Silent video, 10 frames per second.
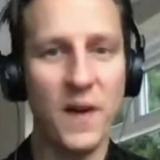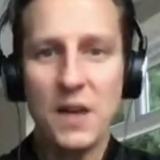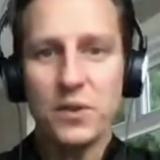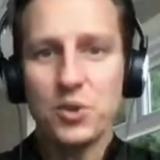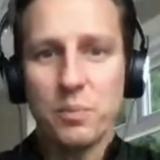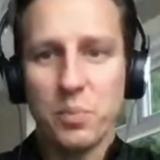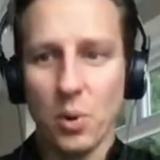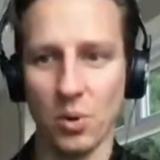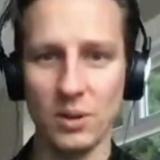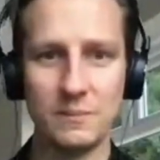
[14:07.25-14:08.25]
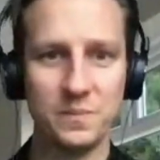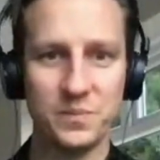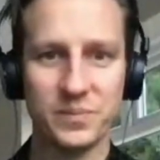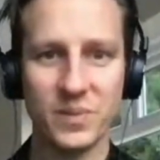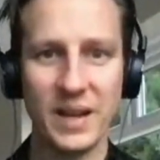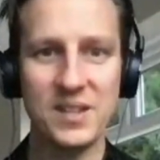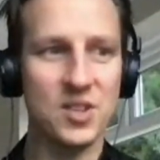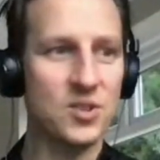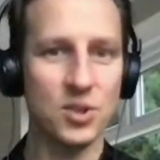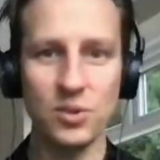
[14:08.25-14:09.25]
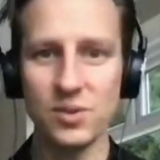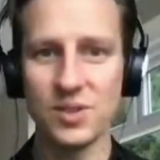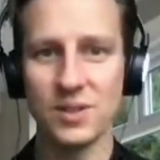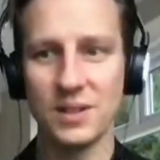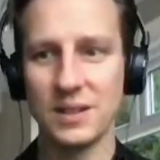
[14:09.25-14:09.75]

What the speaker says: 500 ball is as good